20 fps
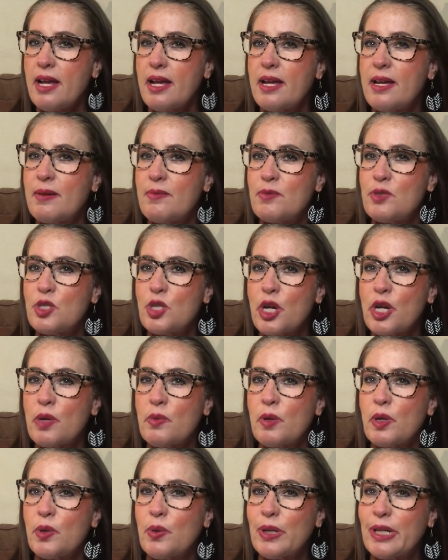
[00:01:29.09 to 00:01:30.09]
um, show you
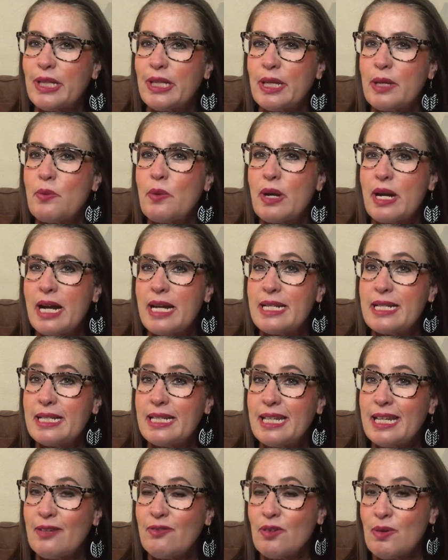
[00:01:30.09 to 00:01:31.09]
real quickly what I did
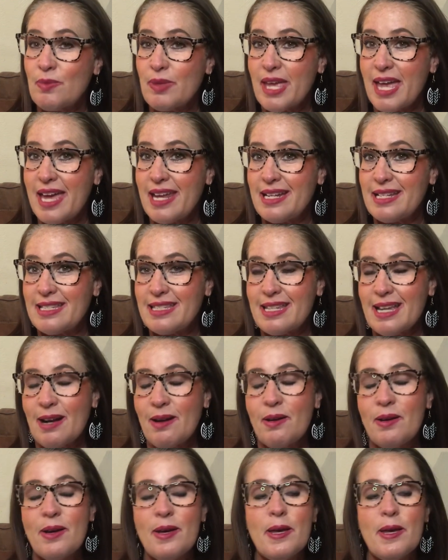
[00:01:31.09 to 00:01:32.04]
get from the edit sale.